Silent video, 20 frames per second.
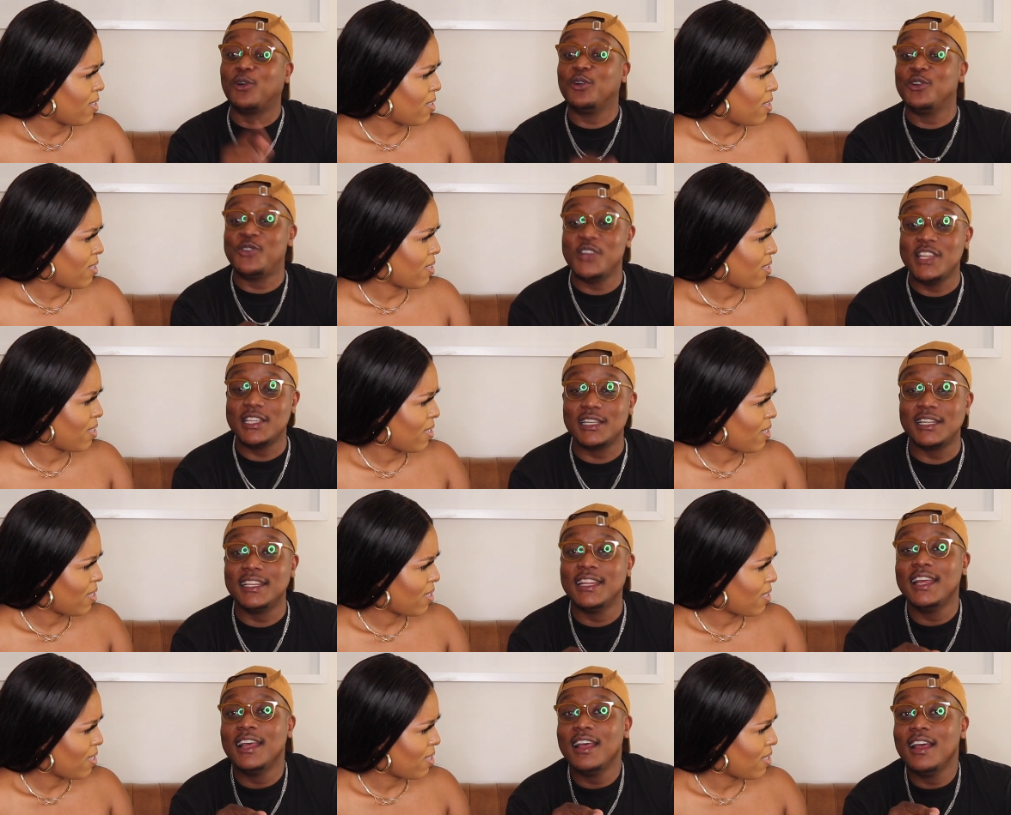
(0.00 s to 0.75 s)
Speaker 1: good
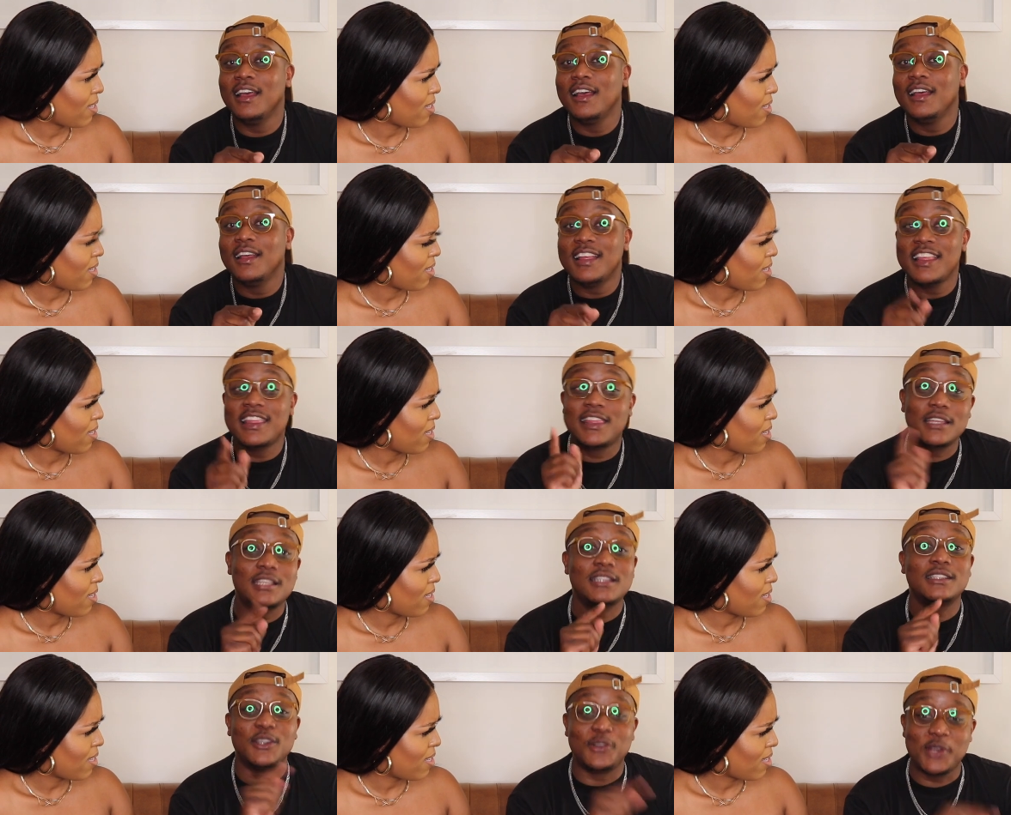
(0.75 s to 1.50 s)
reason,
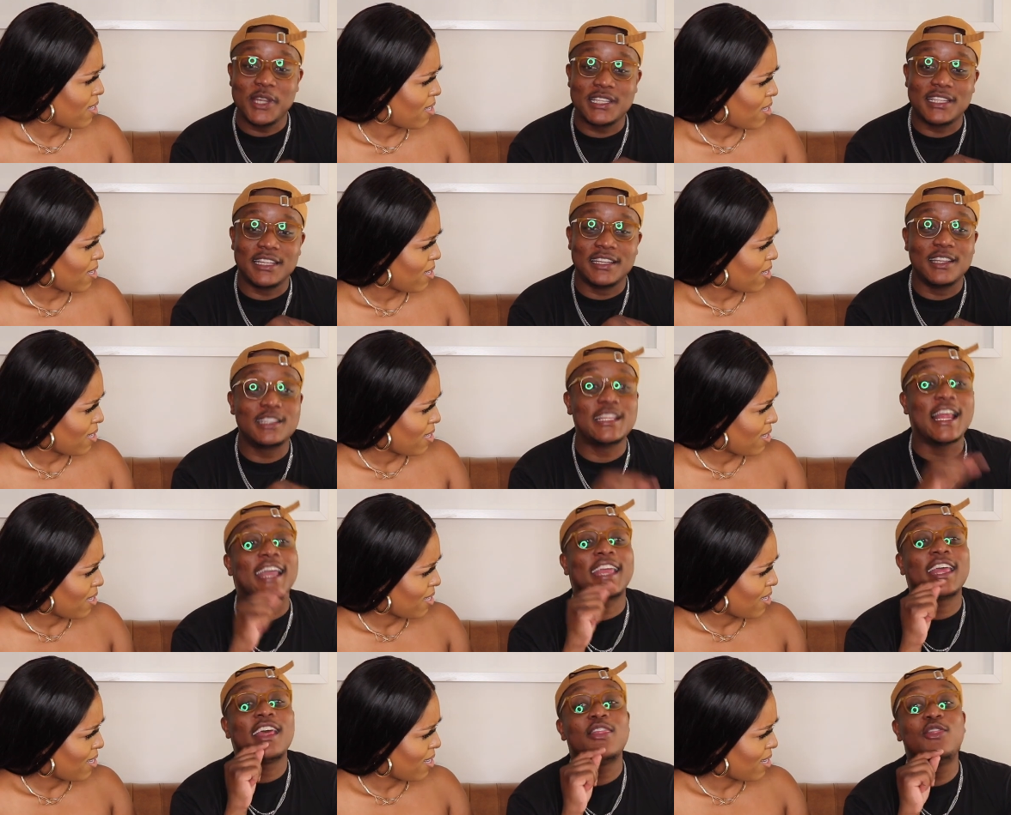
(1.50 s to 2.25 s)
this is the reason.
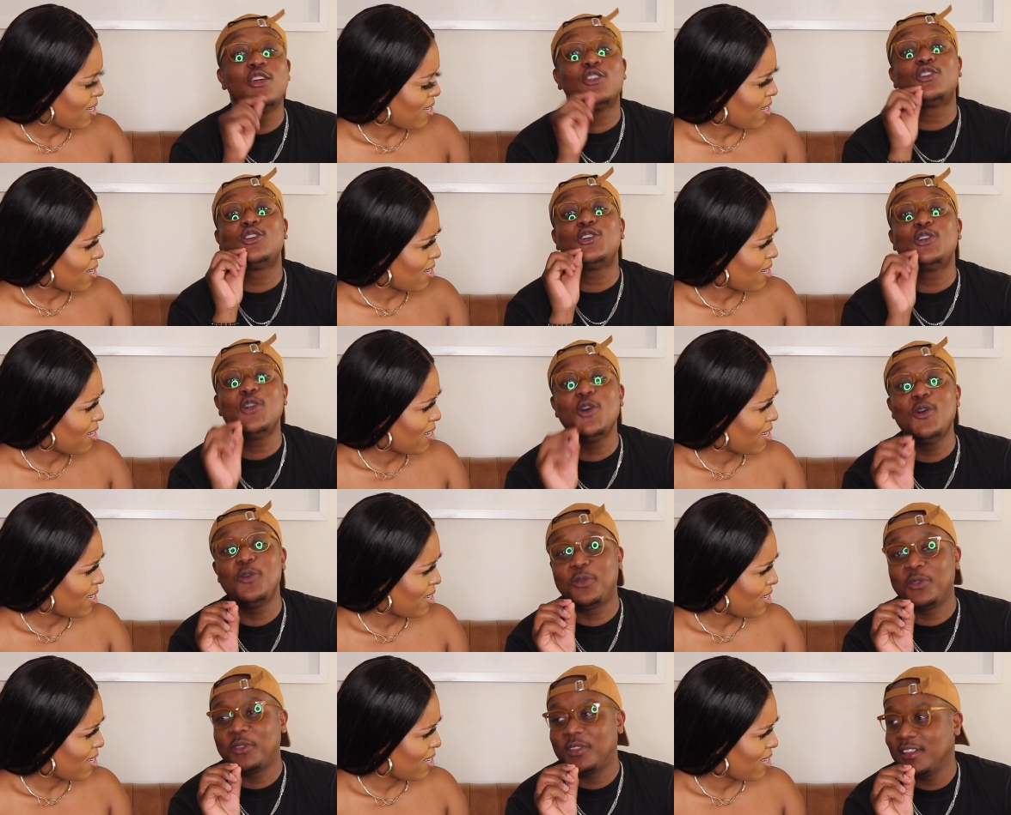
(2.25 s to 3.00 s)
It's like the
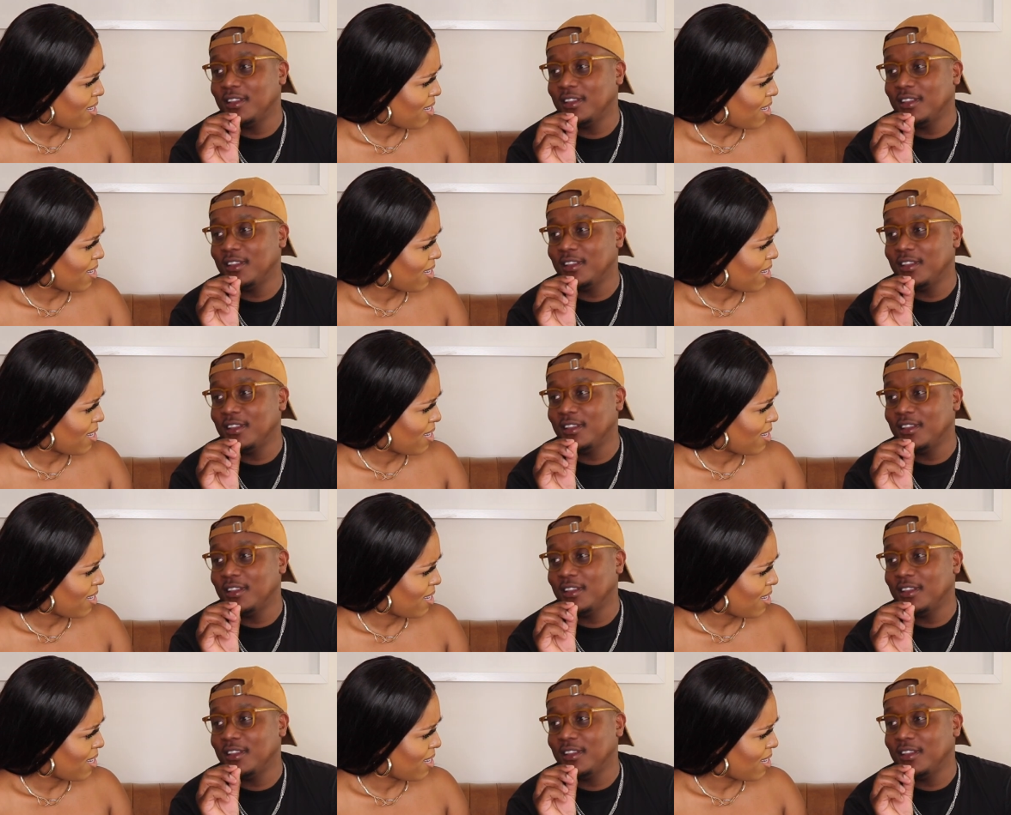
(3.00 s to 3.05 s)
truth.